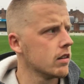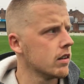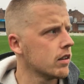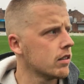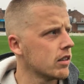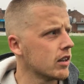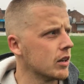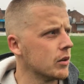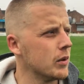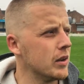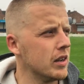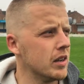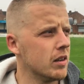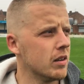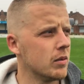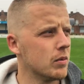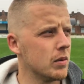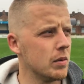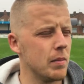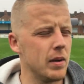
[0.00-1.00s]
think we
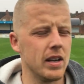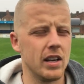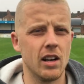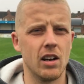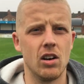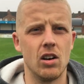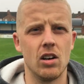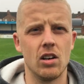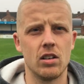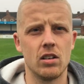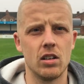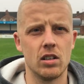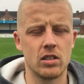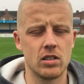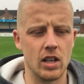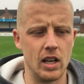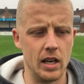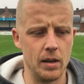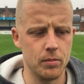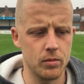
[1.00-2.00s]
made it hard at
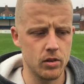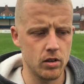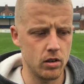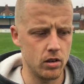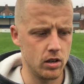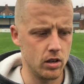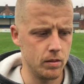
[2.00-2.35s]
times